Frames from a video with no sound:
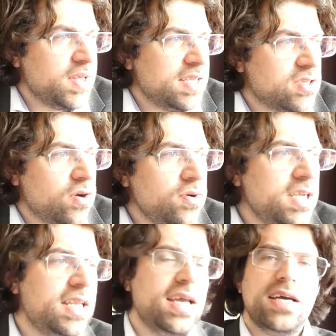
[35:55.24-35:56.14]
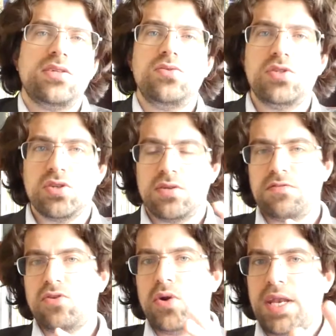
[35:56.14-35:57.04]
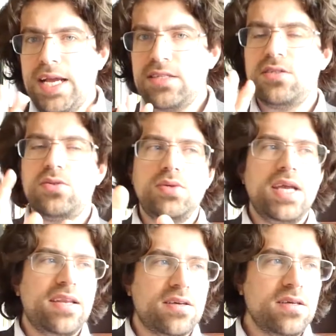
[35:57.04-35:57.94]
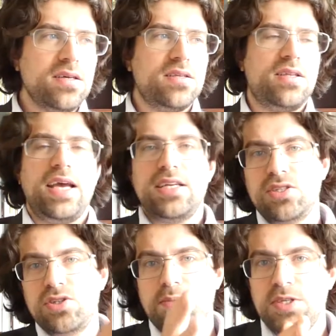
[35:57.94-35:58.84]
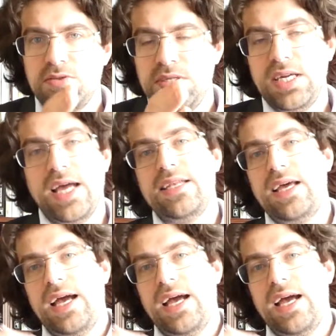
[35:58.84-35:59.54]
It's only there to sort of connect together the has geometry and the